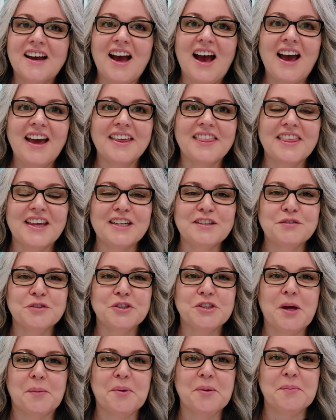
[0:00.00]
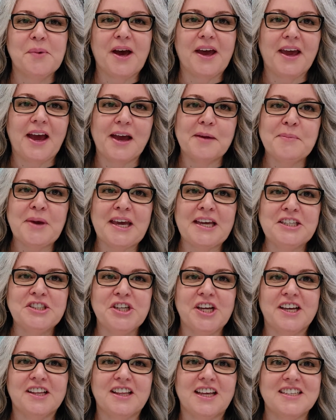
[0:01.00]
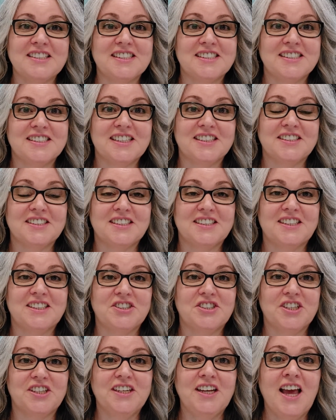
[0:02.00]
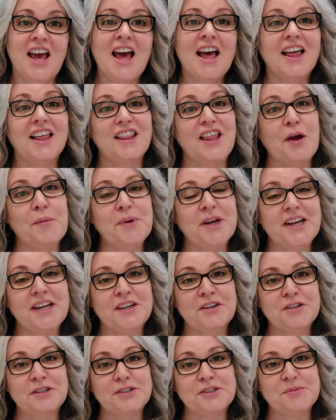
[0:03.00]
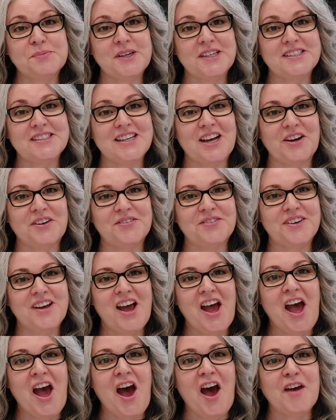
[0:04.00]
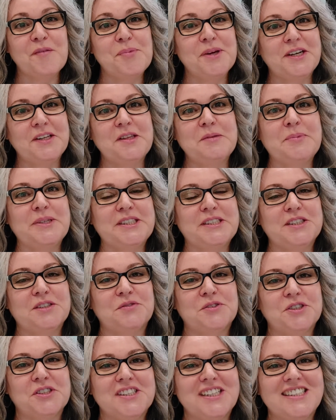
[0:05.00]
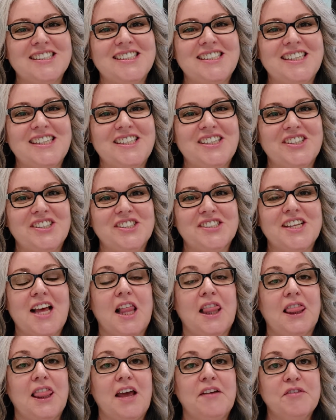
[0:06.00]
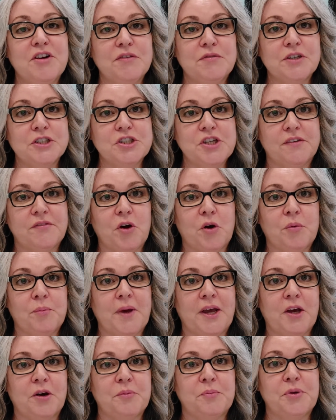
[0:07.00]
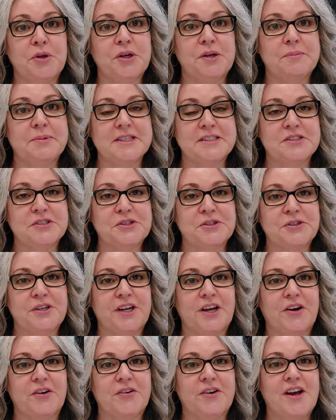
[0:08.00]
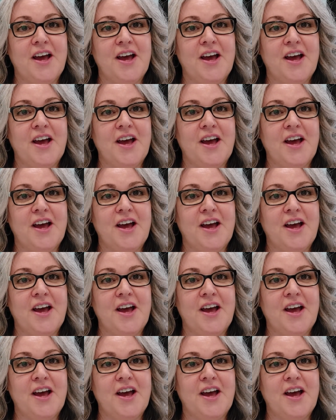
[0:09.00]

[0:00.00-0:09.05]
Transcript: Hi, thanks for stopping by. I'm AJ, a licensed esthetician. Allow me to introduce myself. I've been in the business for 16 years, 11 of which I've owned my own beauty biz studio.